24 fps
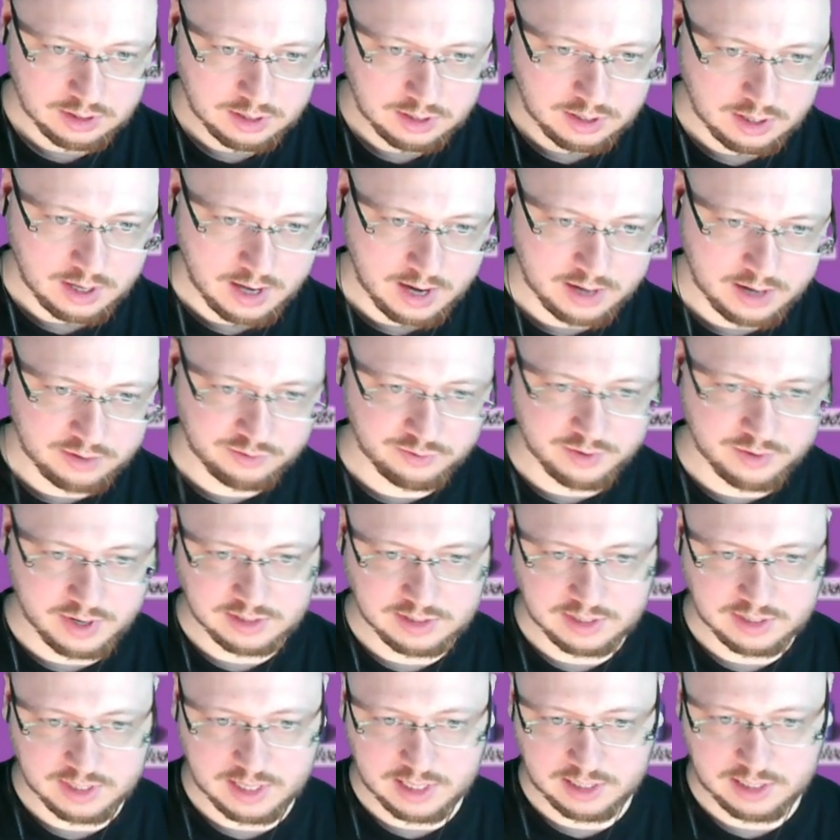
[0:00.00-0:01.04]
I
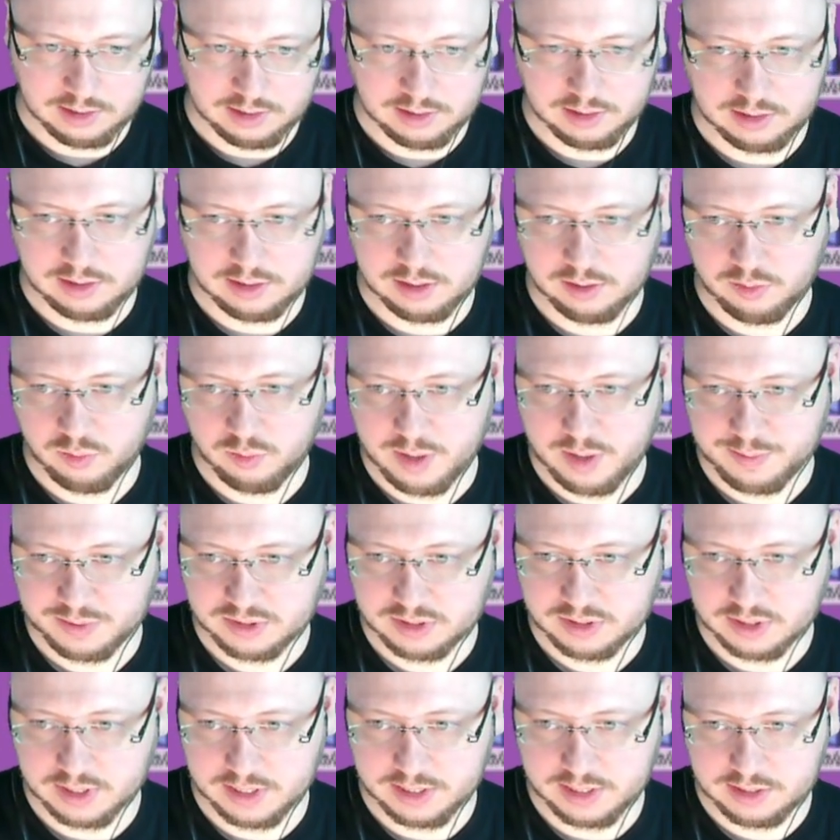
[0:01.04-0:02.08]
run a little
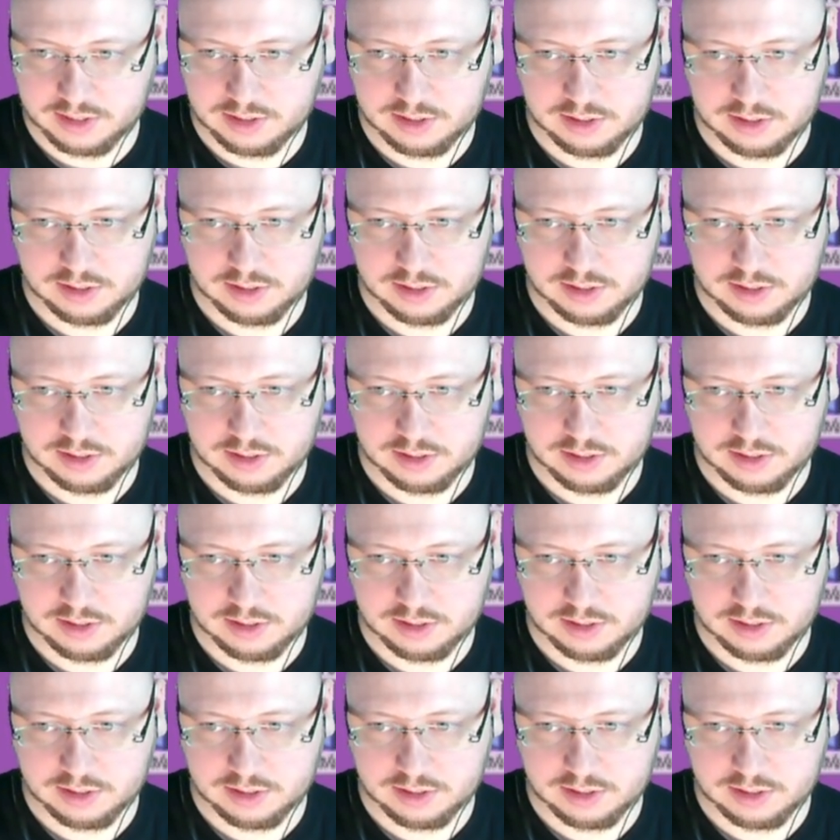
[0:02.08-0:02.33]
website